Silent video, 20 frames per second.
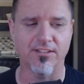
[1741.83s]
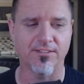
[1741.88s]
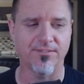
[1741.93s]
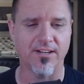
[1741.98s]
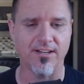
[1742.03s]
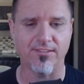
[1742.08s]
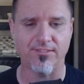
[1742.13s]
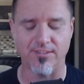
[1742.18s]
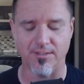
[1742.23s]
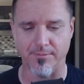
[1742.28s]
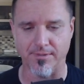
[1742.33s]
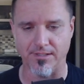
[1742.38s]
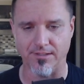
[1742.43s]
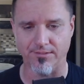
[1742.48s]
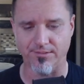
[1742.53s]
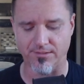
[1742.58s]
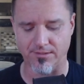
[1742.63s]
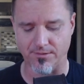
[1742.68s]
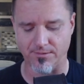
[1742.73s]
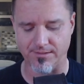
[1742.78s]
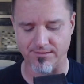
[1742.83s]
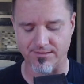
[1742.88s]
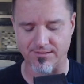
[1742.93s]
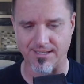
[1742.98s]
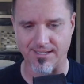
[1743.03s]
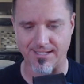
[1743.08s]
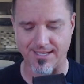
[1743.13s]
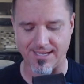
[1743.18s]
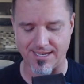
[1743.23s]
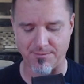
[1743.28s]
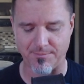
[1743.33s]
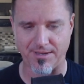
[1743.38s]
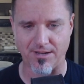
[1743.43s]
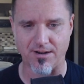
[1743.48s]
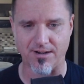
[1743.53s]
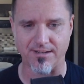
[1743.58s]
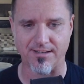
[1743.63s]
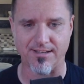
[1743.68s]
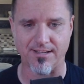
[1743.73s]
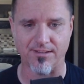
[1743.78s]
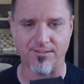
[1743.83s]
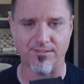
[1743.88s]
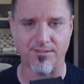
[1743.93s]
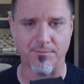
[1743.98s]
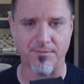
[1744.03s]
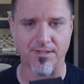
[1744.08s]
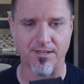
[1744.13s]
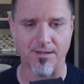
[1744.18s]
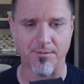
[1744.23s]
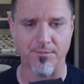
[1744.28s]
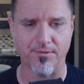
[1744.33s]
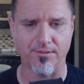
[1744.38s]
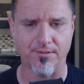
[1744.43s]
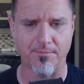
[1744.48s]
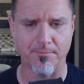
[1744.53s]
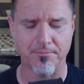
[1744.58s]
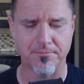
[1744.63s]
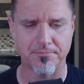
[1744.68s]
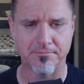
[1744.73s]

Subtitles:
look very similar, so it can be hard to tell sometimes.